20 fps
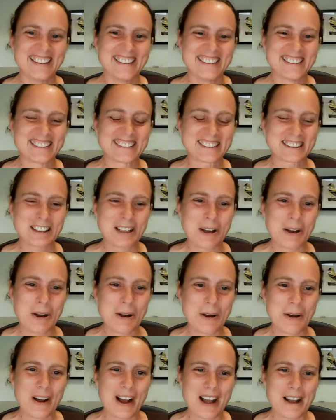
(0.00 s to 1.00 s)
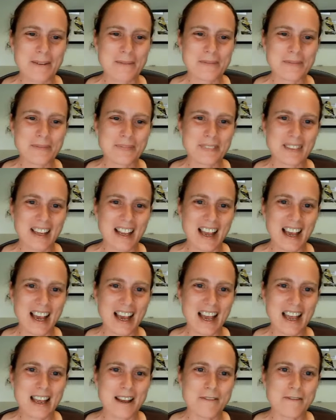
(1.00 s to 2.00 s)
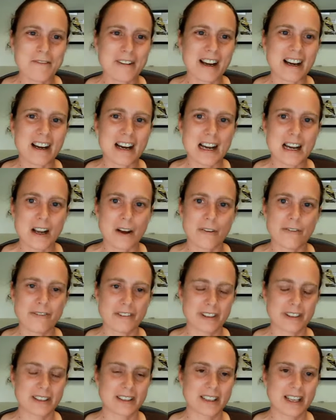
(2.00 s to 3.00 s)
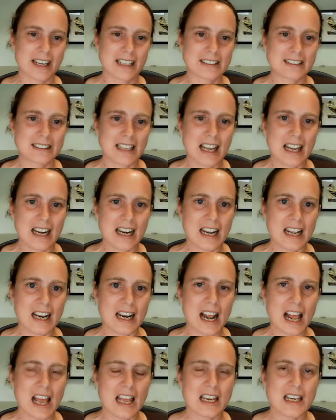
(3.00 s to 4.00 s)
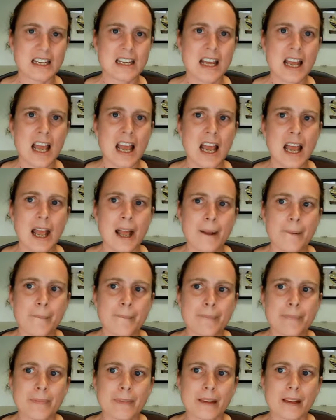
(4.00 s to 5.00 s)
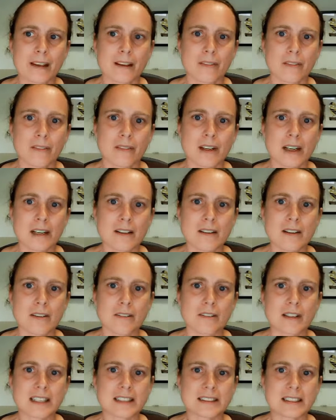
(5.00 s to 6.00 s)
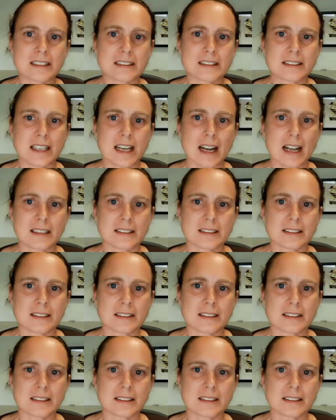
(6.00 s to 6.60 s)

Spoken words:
So I'm very hopeful and excited. And one of the reasons that I